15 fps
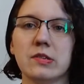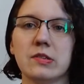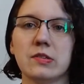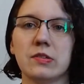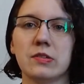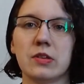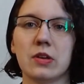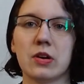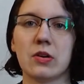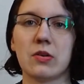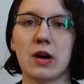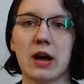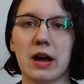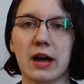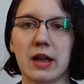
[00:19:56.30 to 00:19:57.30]

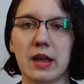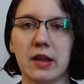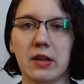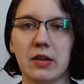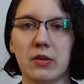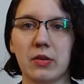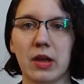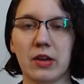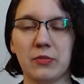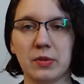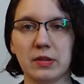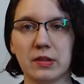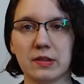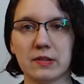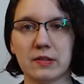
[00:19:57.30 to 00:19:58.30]
So I have
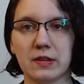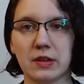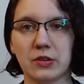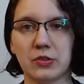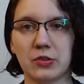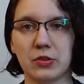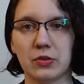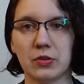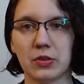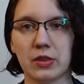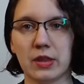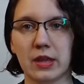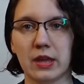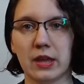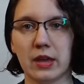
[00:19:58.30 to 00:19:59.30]
been listening to
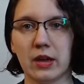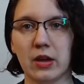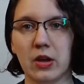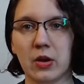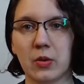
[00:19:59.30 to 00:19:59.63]
the